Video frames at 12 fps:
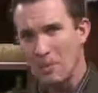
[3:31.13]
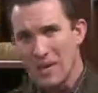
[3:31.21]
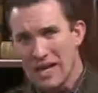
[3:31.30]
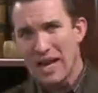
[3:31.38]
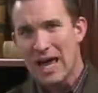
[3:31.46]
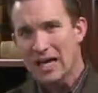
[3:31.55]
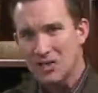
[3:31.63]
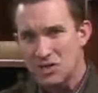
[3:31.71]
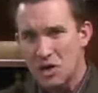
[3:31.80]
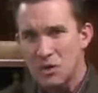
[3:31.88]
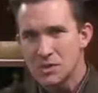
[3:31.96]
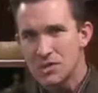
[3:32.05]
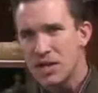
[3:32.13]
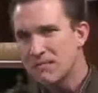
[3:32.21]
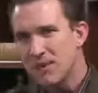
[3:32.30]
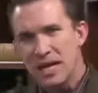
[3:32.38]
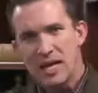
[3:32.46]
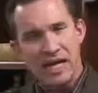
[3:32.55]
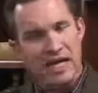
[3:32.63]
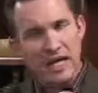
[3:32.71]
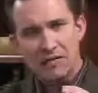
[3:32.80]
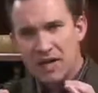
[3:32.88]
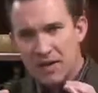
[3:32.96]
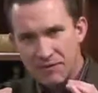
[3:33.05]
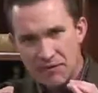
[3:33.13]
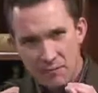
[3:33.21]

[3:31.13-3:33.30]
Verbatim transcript: Be like Joseph, even if it